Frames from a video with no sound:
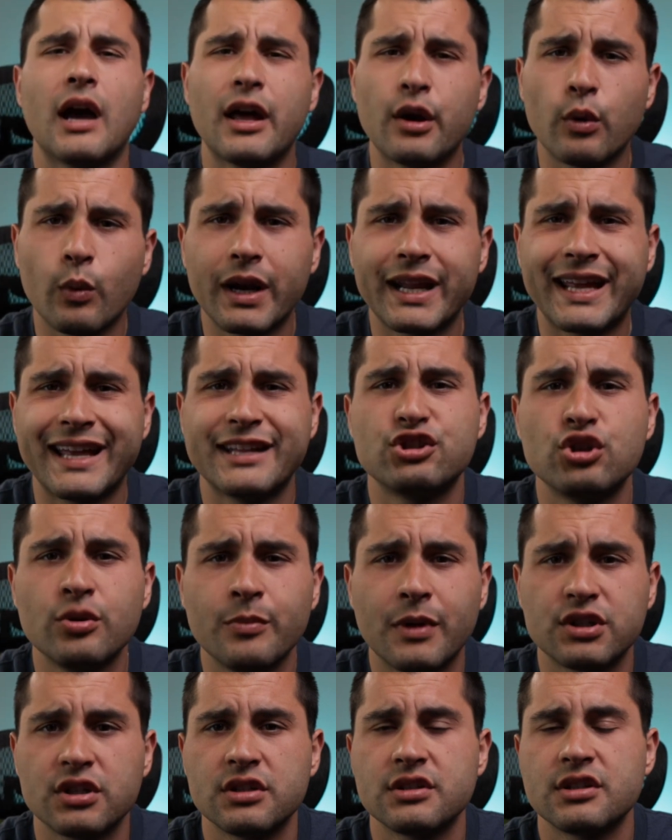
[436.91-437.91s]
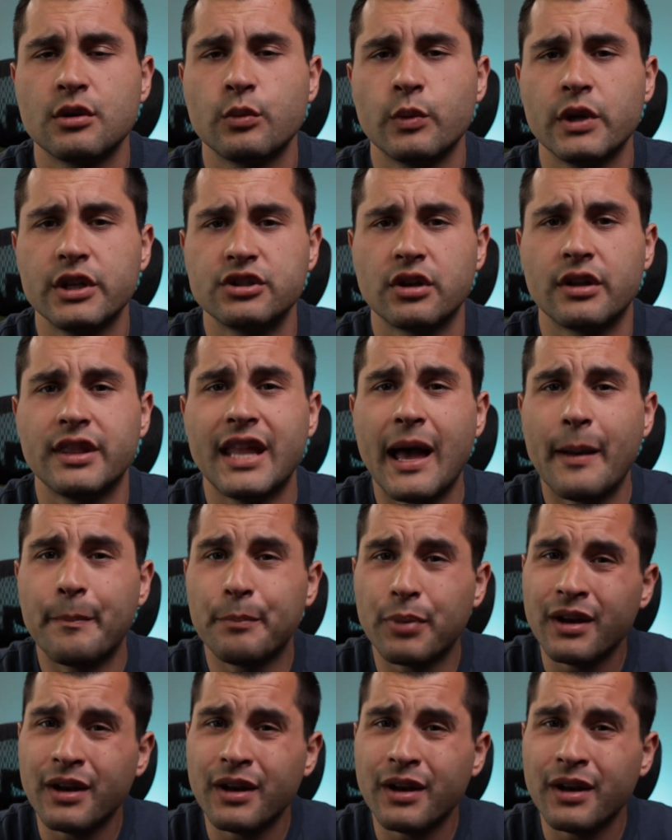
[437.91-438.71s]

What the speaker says: I don't want to get too much into the weeds on that,